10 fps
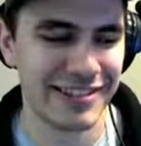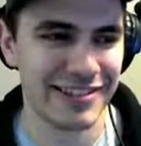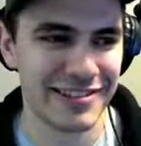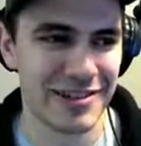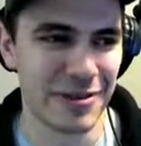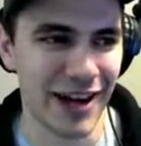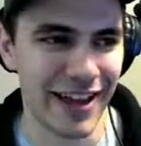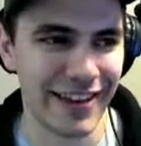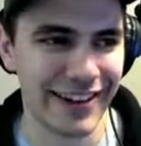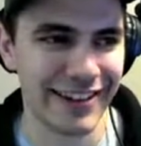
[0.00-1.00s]
What's going
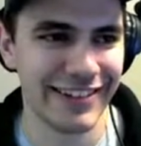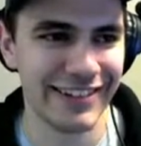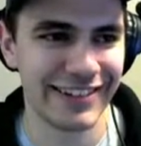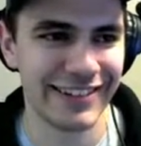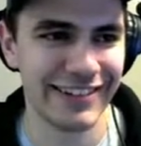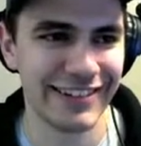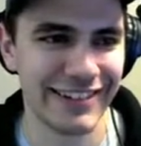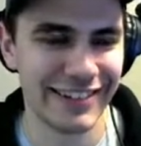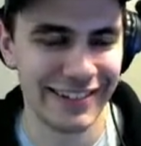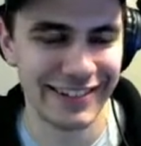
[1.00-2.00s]
on there?
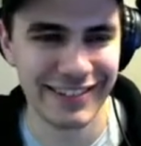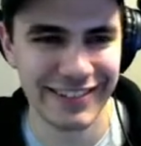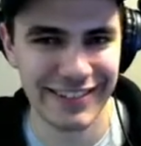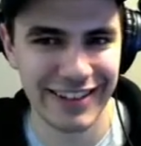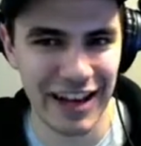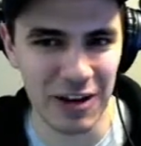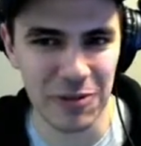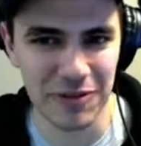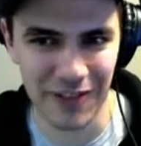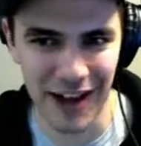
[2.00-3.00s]
Can't
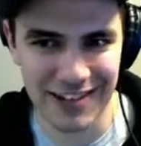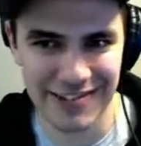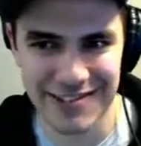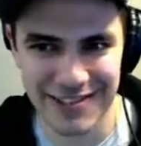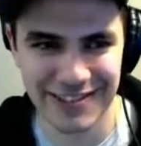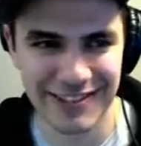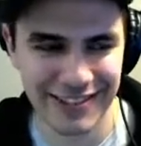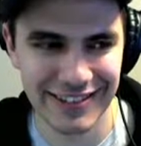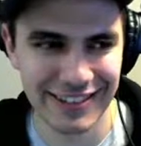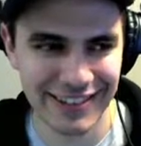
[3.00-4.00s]
open files.
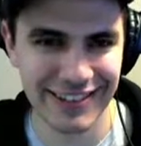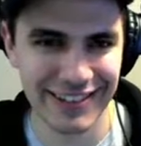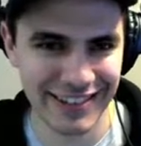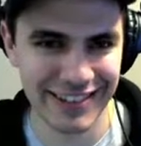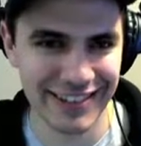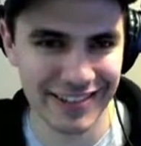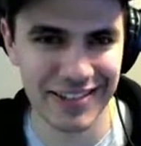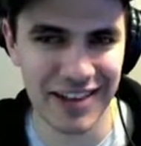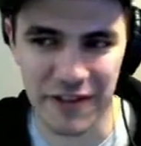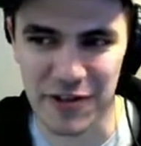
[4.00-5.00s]

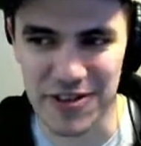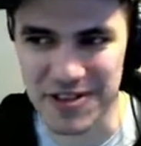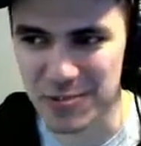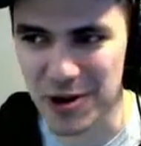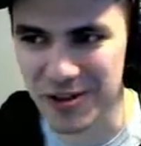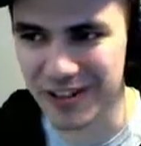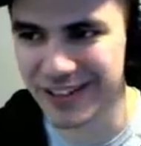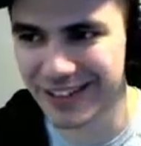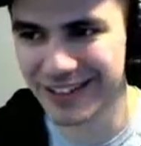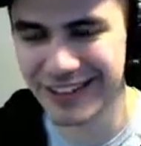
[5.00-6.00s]
Everything's broken.
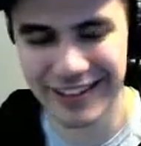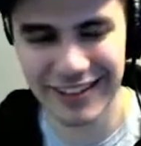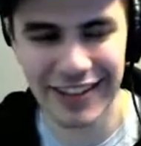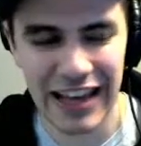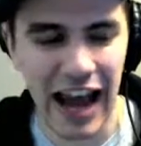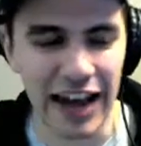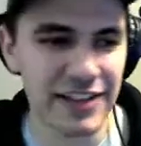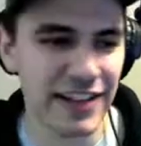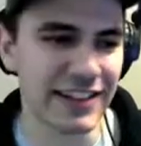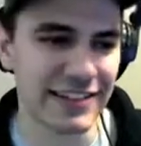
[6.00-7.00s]
I need
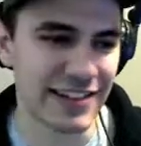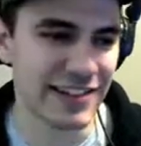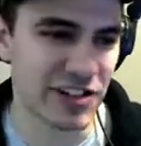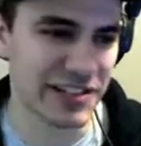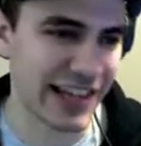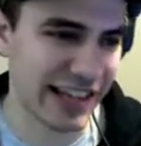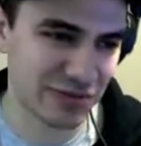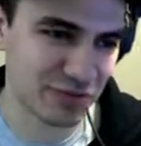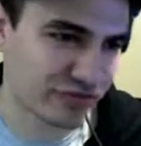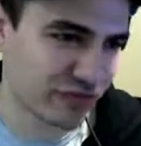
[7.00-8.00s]
to just like
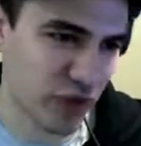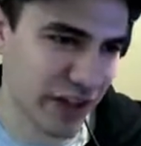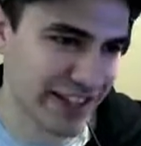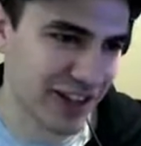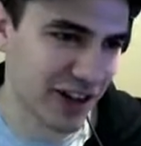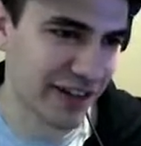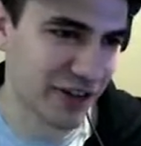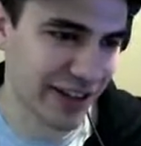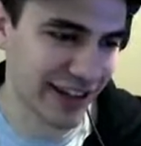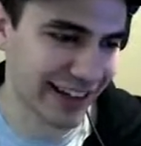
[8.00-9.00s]
reinstall
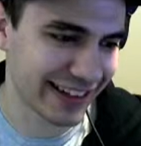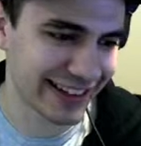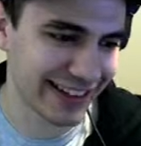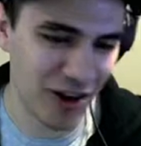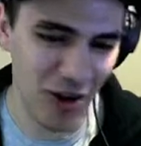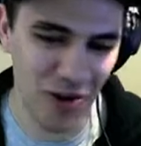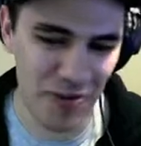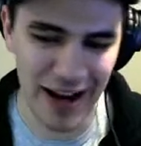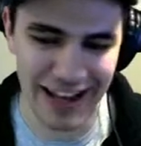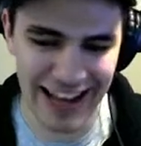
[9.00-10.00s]
everything. Oh
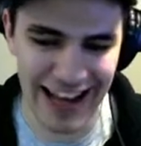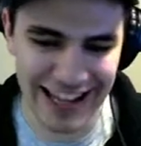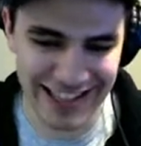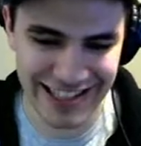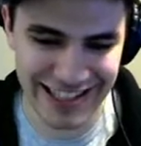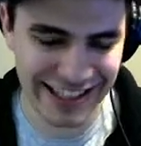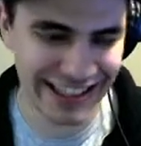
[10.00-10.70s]
my gosh.